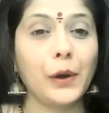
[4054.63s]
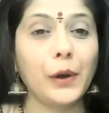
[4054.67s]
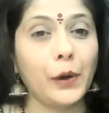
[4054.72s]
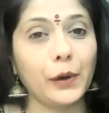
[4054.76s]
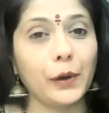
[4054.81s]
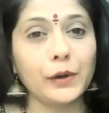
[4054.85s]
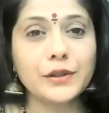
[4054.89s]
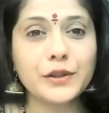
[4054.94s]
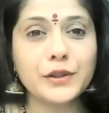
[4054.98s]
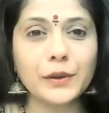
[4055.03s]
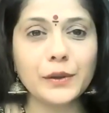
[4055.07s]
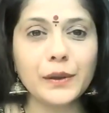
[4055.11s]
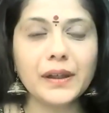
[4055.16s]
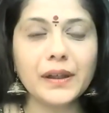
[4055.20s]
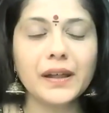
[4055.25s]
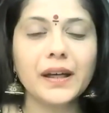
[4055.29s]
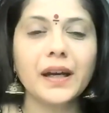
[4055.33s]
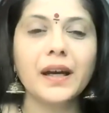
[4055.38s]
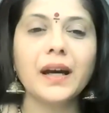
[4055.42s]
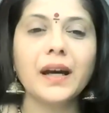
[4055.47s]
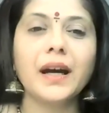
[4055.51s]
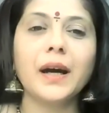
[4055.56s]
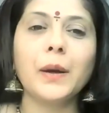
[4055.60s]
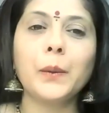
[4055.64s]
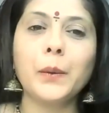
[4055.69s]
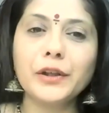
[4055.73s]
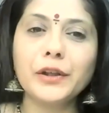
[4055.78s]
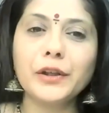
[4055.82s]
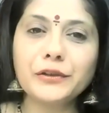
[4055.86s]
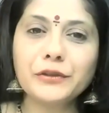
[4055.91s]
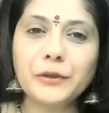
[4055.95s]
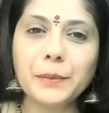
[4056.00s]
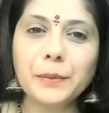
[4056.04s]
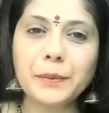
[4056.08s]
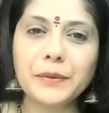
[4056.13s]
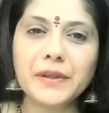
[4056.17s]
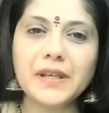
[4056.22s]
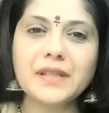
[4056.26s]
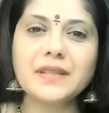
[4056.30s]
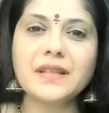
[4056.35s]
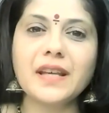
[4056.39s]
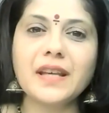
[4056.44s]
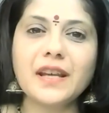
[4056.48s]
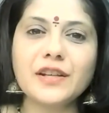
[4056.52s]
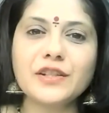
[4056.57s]
Also, a word of
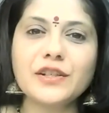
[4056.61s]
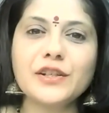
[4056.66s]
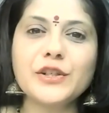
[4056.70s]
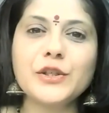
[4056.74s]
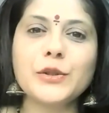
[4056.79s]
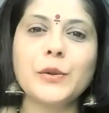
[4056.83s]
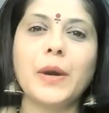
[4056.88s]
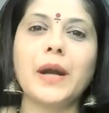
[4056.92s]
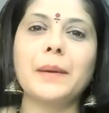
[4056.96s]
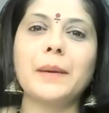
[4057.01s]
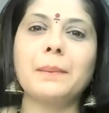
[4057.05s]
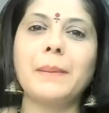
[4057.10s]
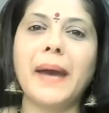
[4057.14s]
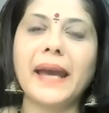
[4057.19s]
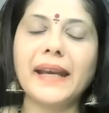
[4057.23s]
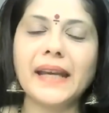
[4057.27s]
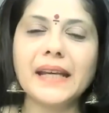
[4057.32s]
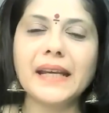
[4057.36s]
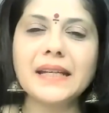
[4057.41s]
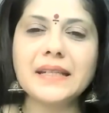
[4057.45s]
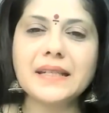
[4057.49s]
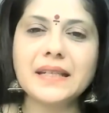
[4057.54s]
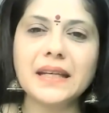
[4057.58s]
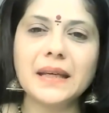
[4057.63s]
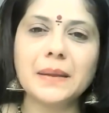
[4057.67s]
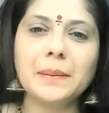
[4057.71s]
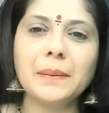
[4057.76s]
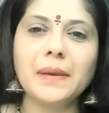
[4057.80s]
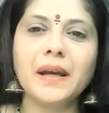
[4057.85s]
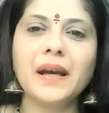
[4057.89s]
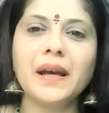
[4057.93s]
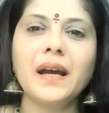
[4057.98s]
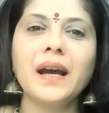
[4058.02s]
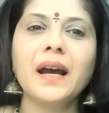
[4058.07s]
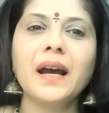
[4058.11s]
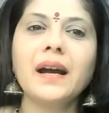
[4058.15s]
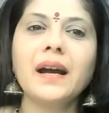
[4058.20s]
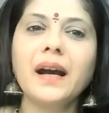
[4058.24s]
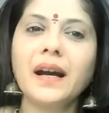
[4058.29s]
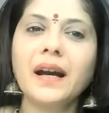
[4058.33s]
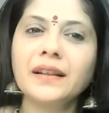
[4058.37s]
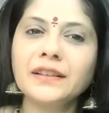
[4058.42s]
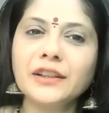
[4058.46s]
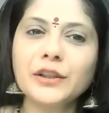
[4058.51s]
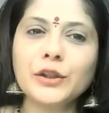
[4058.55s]
appreciation to our backend team,
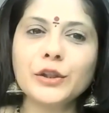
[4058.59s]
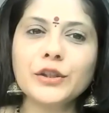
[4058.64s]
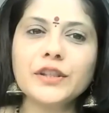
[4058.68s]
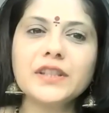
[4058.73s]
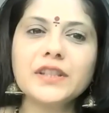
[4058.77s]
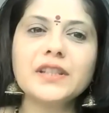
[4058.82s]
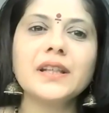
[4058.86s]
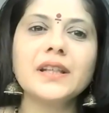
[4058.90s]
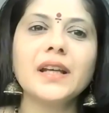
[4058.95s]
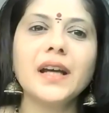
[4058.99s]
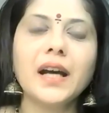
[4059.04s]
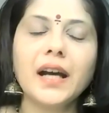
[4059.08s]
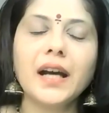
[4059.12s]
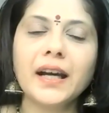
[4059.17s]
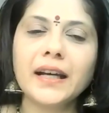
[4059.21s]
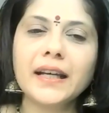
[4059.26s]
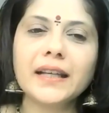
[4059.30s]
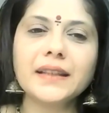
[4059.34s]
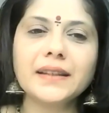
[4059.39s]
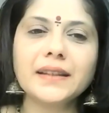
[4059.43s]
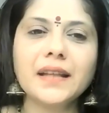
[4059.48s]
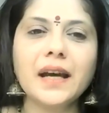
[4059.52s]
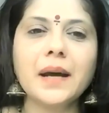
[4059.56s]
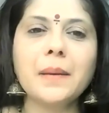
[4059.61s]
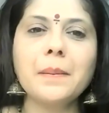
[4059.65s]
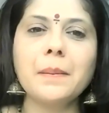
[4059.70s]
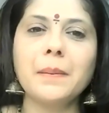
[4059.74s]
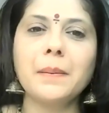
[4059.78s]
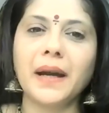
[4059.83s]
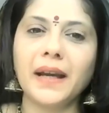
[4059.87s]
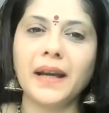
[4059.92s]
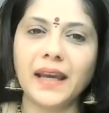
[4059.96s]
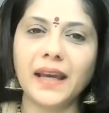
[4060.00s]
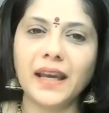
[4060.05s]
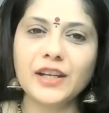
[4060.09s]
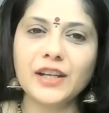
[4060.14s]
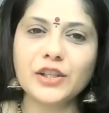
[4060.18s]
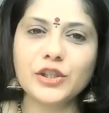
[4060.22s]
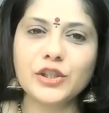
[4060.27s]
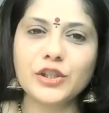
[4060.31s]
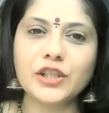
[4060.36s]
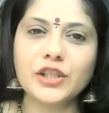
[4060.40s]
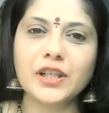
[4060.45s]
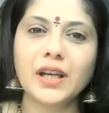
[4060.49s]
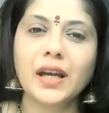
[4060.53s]
Anirudh, Ankita,
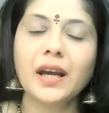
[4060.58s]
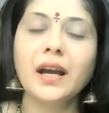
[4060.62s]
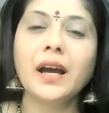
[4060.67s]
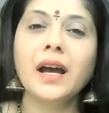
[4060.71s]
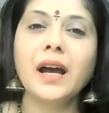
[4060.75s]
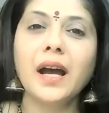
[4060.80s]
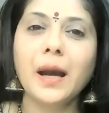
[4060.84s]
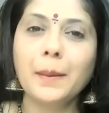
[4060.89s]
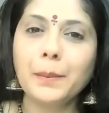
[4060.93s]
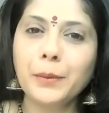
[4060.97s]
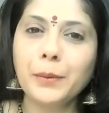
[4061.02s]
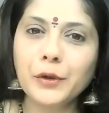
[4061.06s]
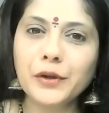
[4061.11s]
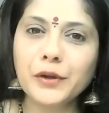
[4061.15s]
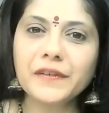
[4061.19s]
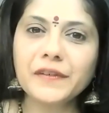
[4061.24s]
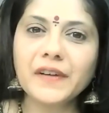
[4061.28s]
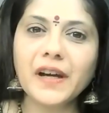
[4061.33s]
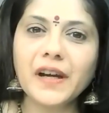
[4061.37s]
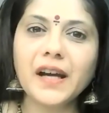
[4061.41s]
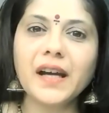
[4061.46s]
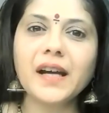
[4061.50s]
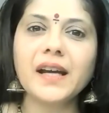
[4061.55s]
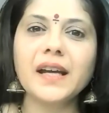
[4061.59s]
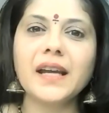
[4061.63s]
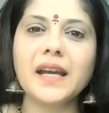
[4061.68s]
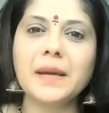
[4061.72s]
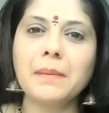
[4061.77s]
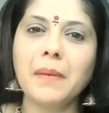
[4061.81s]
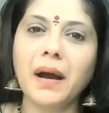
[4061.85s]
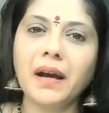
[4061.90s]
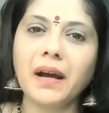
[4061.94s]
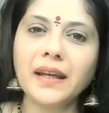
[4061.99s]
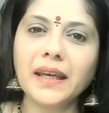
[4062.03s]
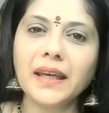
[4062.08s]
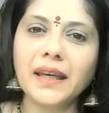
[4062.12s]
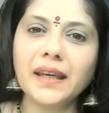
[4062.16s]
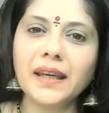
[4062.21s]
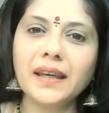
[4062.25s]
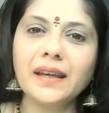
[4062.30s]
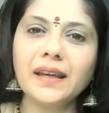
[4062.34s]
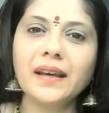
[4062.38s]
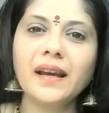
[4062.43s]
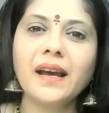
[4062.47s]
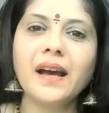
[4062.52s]
Mangesh, Apurva,
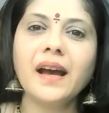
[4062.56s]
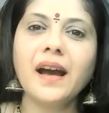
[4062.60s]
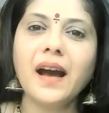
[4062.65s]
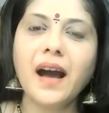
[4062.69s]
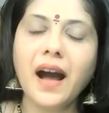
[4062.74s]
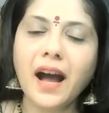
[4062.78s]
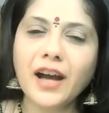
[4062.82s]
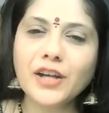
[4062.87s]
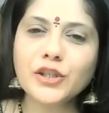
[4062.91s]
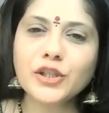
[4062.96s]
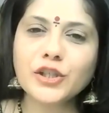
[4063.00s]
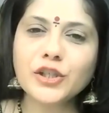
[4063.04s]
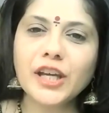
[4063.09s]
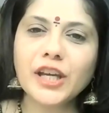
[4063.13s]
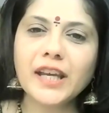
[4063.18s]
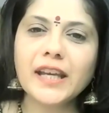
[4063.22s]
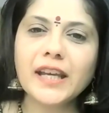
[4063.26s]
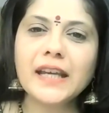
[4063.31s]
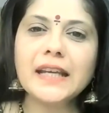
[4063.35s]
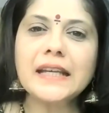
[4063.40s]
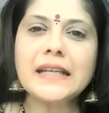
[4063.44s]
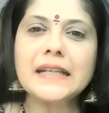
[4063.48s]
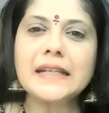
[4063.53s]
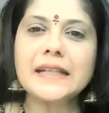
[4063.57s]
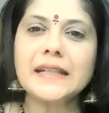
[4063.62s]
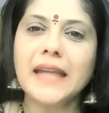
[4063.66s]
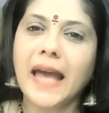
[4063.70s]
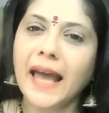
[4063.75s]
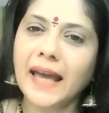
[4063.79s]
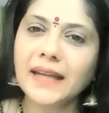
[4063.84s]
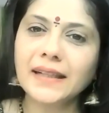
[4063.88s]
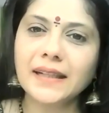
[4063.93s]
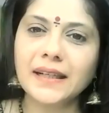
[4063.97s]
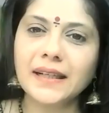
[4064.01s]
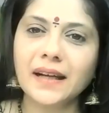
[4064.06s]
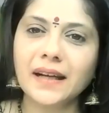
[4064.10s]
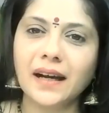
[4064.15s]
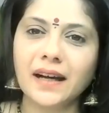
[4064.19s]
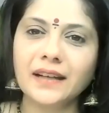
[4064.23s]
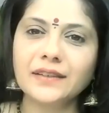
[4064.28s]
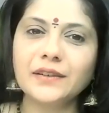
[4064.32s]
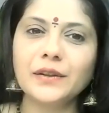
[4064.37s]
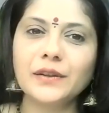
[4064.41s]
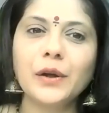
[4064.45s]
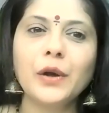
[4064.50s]
Hemangi, Ashay, and
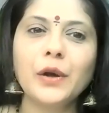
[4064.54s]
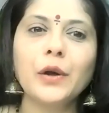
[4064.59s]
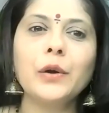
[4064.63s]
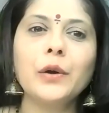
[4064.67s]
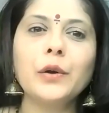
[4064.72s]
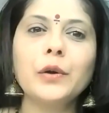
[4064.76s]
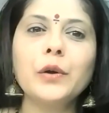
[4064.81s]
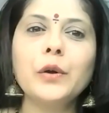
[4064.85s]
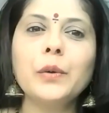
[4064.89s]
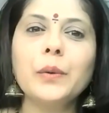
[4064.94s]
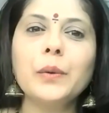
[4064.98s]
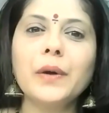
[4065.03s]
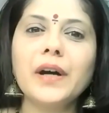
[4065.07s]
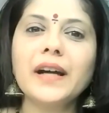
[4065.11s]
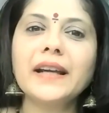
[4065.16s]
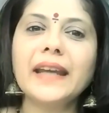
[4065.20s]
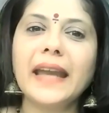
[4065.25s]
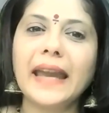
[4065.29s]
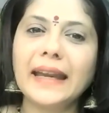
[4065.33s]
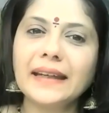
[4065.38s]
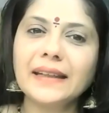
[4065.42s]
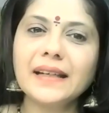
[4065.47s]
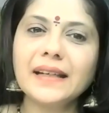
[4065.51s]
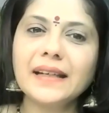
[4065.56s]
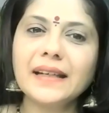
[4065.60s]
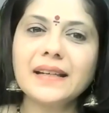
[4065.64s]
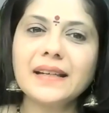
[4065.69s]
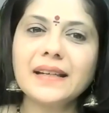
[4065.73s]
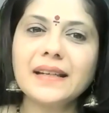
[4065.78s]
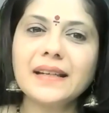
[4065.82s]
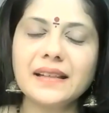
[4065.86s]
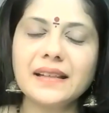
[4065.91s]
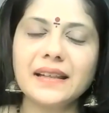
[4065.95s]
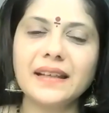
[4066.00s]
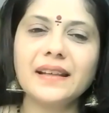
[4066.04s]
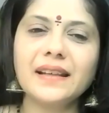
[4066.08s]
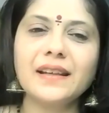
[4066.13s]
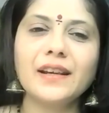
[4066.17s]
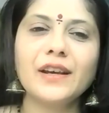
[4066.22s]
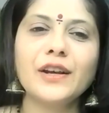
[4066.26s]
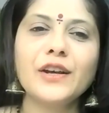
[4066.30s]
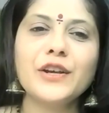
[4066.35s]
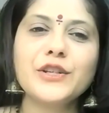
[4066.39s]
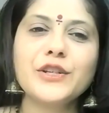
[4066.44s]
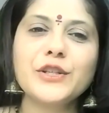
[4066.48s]
Ninad, who work endlessly
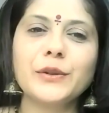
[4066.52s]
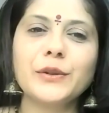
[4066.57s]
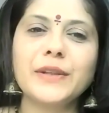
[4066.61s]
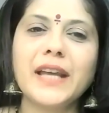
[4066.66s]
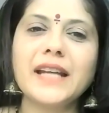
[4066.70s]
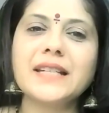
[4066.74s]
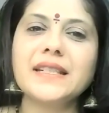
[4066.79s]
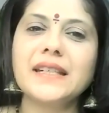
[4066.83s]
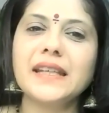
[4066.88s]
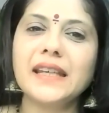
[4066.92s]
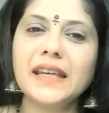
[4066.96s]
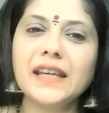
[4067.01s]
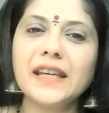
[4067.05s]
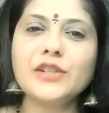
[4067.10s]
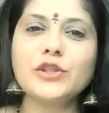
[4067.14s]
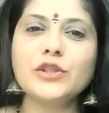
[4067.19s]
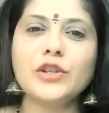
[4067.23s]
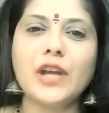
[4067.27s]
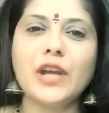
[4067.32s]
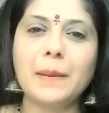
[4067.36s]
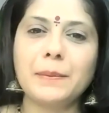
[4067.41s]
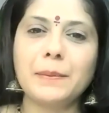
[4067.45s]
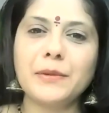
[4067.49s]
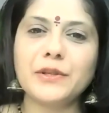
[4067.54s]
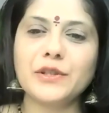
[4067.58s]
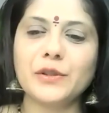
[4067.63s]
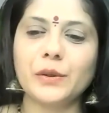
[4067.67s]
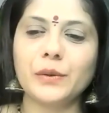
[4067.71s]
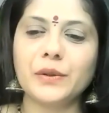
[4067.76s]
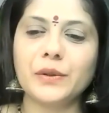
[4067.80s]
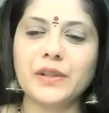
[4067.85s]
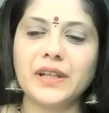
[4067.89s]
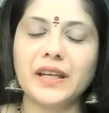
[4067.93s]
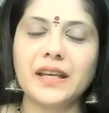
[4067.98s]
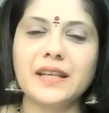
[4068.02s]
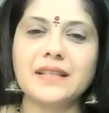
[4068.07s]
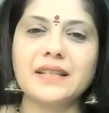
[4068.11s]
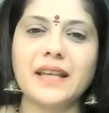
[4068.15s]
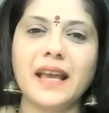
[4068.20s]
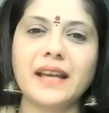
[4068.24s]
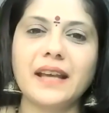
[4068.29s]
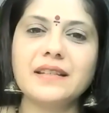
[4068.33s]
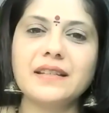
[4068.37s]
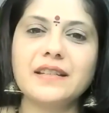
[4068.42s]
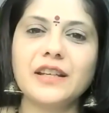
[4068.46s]
so that each episode is
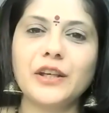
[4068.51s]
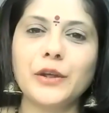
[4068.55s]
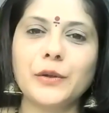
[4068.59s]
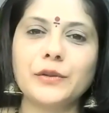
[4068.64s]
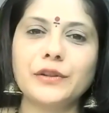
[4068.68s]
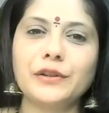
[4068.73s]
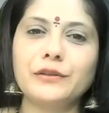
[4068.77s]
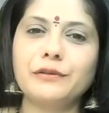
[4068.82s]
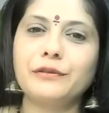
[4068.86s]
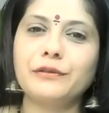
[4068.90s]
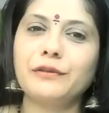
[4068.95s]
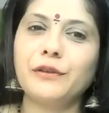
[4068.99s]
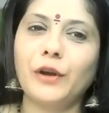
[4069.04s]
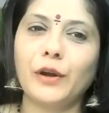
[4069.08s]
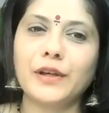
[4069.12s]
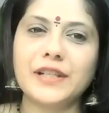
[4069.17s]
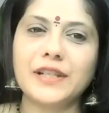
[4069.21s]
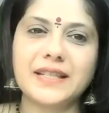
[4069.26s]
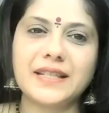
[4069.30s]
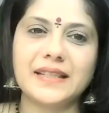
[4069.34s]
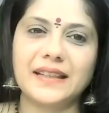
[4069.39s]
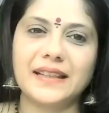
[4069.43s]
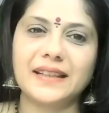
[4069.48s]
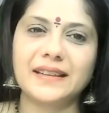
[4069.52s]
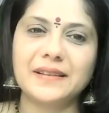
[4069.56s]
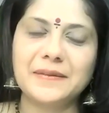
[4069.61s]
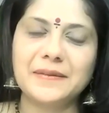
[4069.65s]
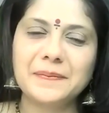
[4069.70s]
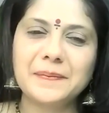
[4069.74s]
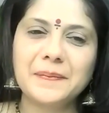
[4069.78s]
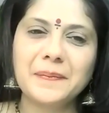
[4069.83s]
executed flawlessly.